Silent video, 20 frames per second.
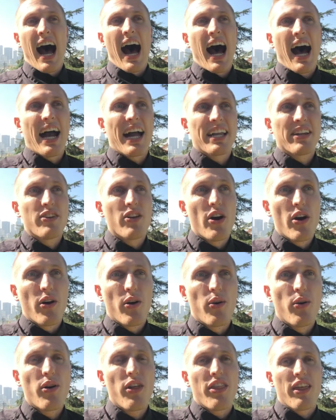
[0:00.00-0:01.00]
I
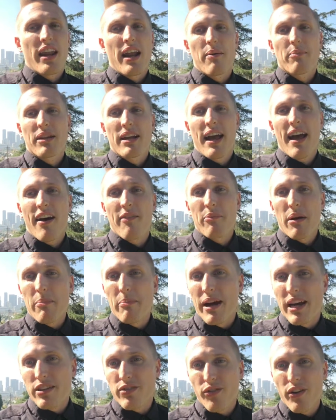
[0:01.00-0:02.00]
know that I'm gonna have my
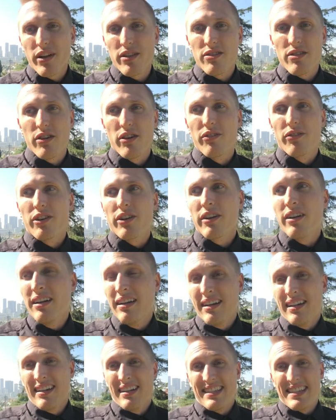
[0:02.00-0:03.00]
best friends over.
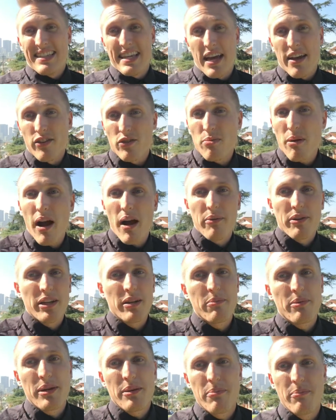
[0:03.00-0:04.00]
Dave's probably
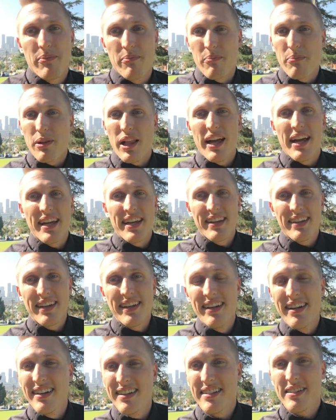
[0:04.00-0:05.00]
gonna be
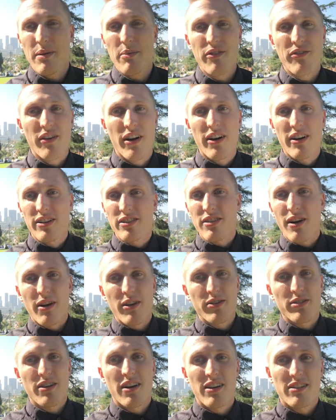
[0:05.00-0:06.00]
playing some of our
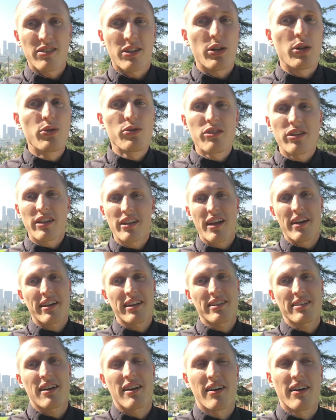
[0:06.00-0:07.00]
sorrow songs acoustically
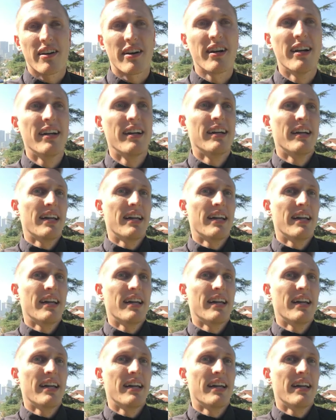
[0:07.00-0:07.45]
on guitar.